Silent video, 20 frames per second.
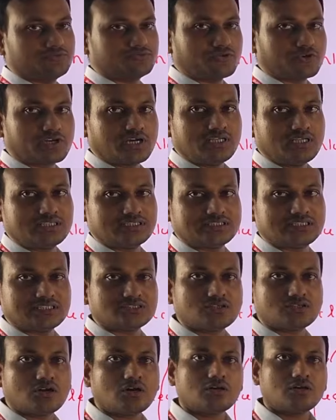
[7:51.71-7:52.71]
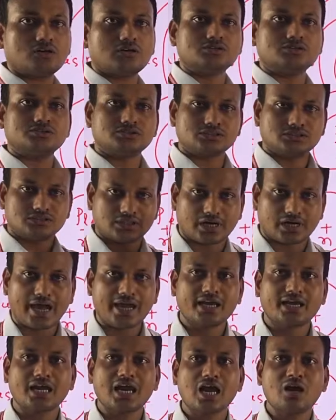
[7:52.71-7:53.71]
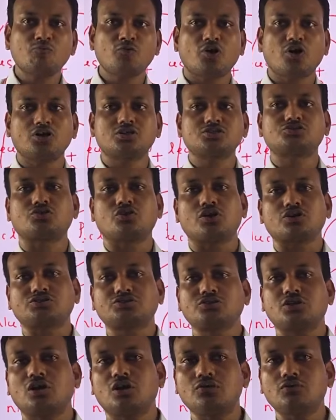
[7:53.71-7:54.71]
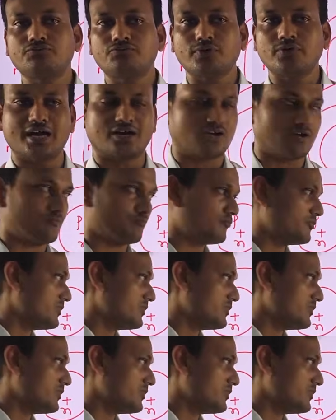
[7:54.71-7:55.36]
Okay, this is the diagram or structure of atom,